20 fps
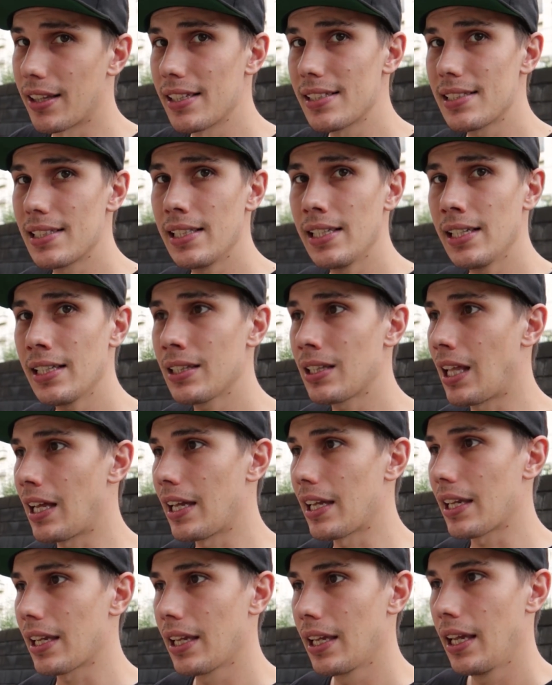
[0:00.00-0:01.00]
This thing,
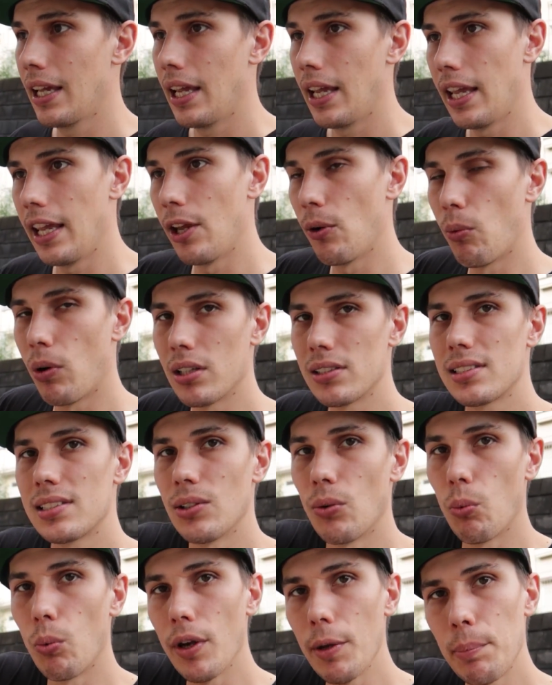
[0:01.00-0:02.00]
like, it wants
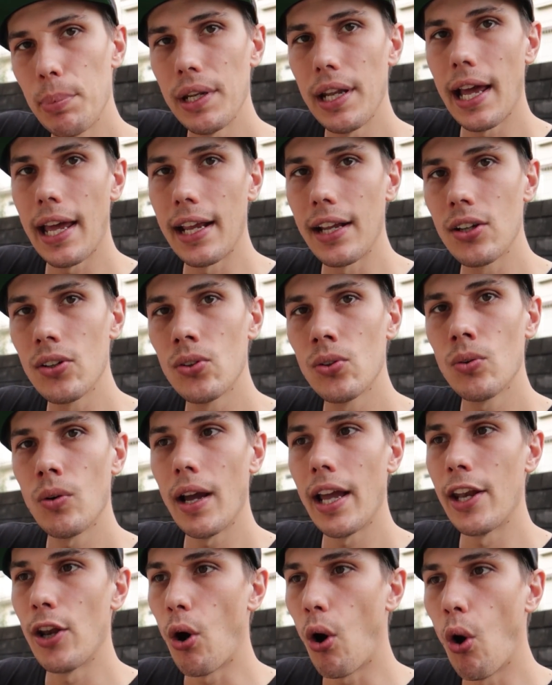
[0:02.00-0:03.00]
to whip at angle
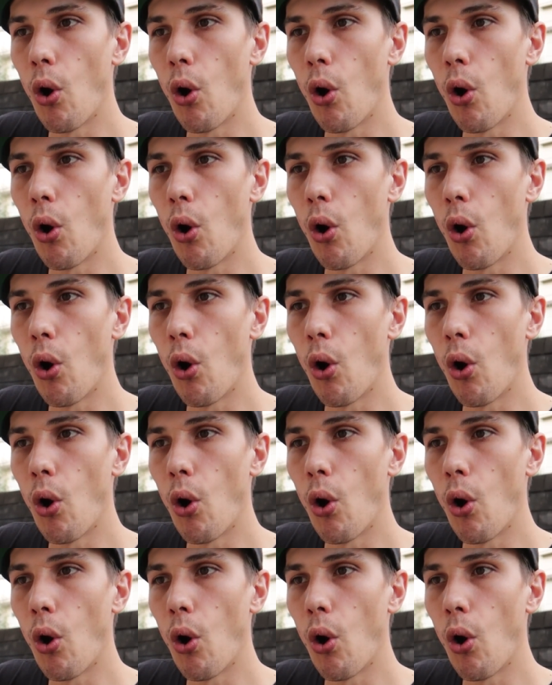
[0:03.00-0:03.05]
and